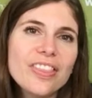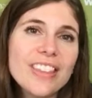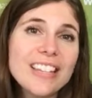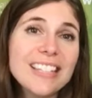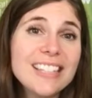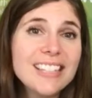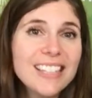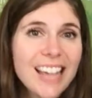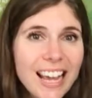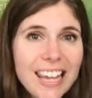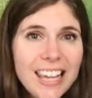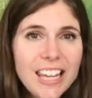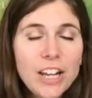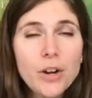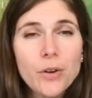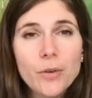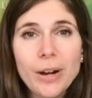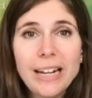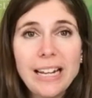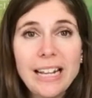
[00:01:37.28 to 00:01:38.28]
The second
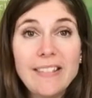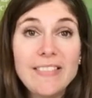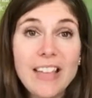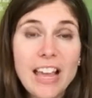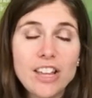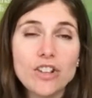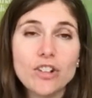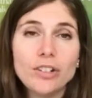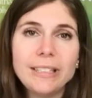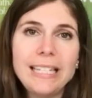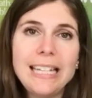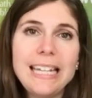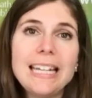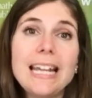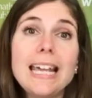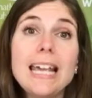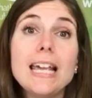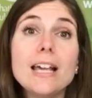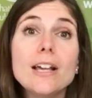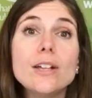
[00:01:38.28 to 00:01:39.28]
ingredient that you'll need
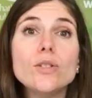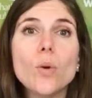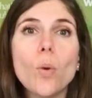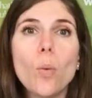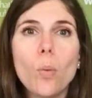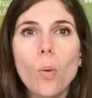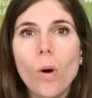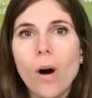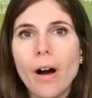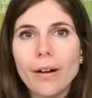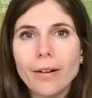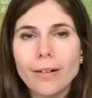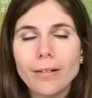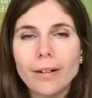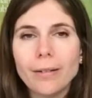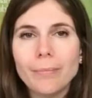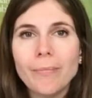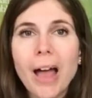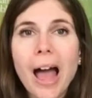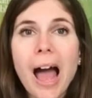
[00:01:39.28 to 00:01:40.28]
is water.
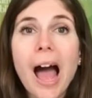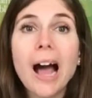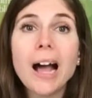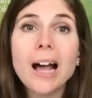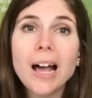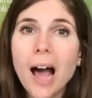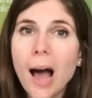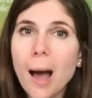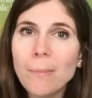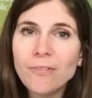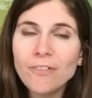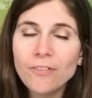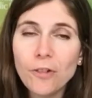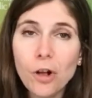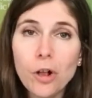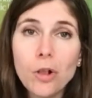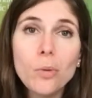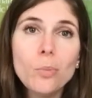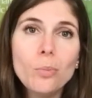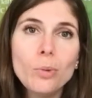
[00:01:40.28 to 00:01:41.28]
A
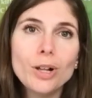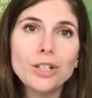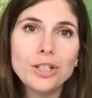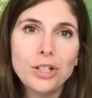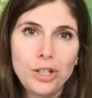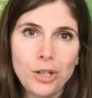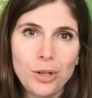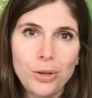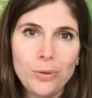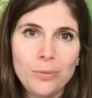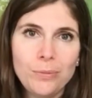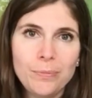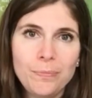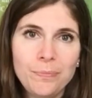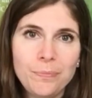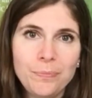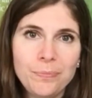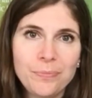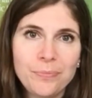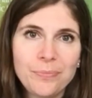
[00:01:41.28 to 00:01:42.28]
cupful will do.
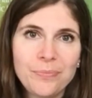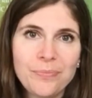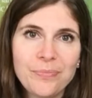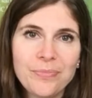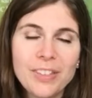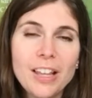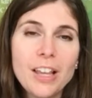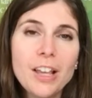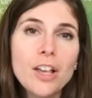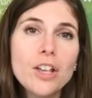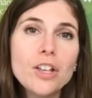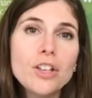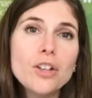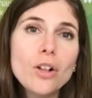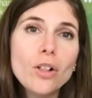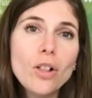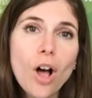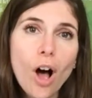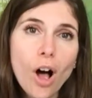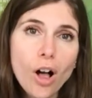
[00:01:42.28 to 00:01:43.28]

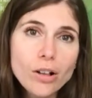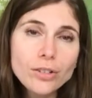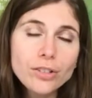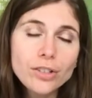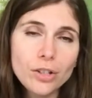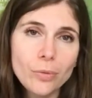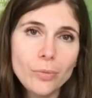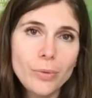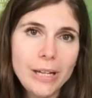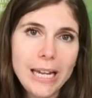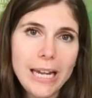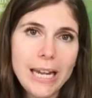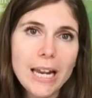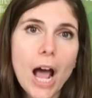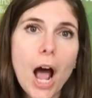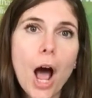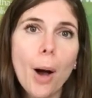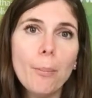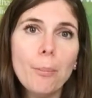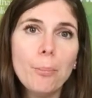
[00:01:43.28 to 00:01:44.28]
You'll also need
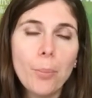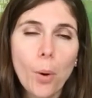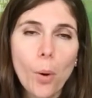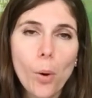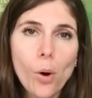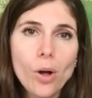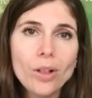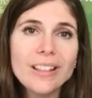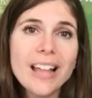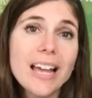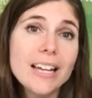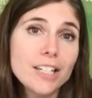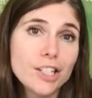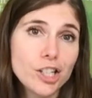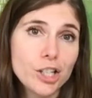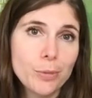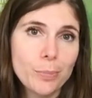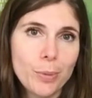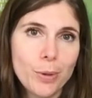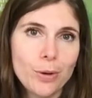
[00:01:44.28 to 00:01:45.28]
a bowl and a
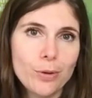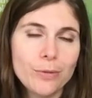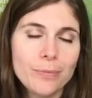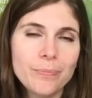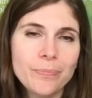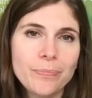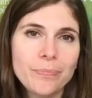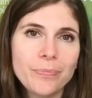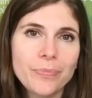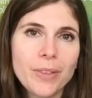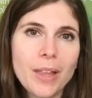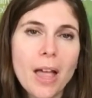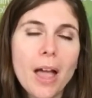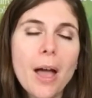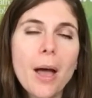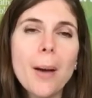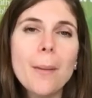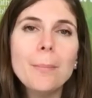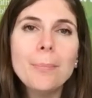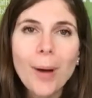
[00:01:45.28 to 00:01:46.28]
spoon.
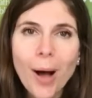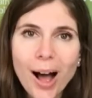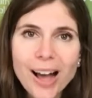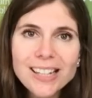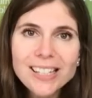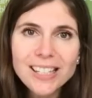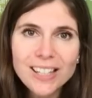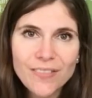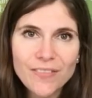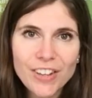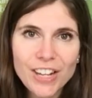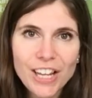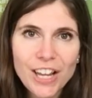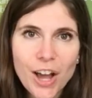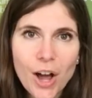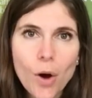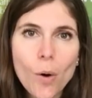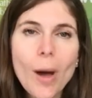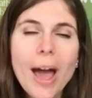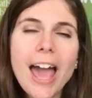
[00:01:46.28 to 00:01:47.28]
Pause the
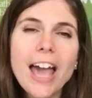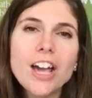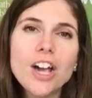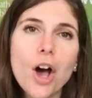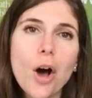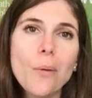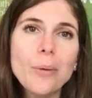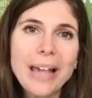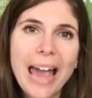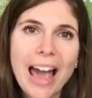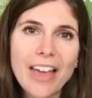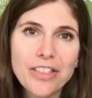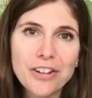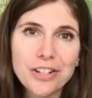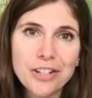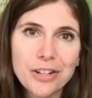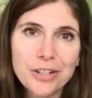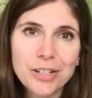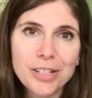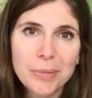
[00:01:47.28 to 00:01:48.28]
video and go gather
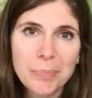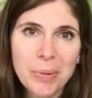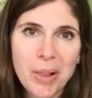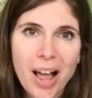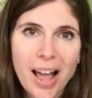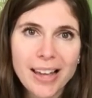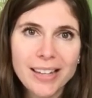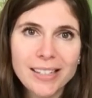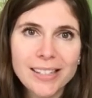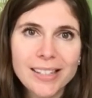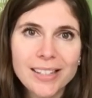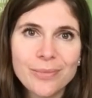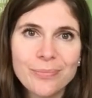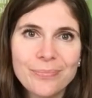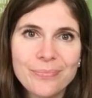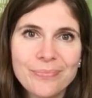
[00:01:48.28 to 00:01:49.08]
your supplies.